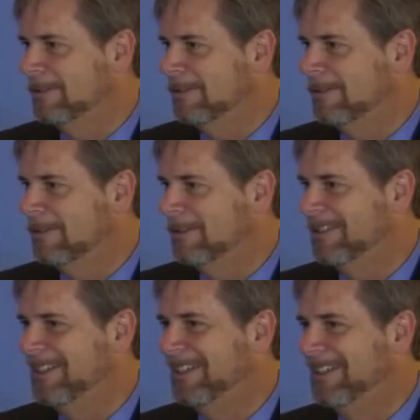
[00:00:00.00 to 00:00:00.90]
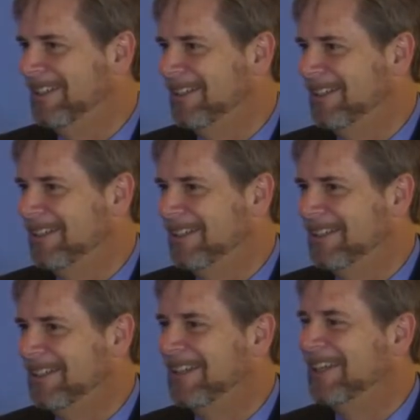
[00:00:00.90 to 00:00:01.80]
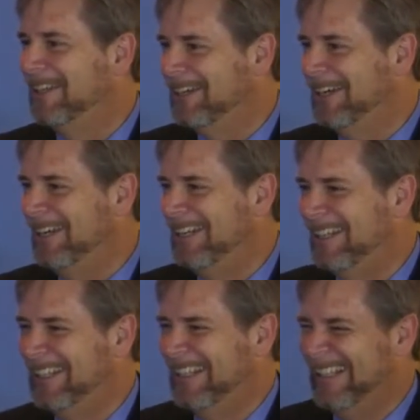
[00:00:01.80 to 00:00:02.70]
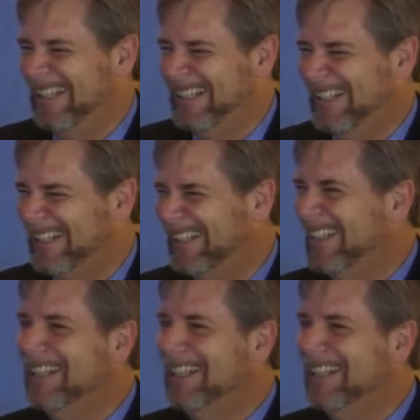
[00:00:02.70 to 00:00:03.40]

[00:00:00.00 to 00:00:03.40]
The person shown says nothing.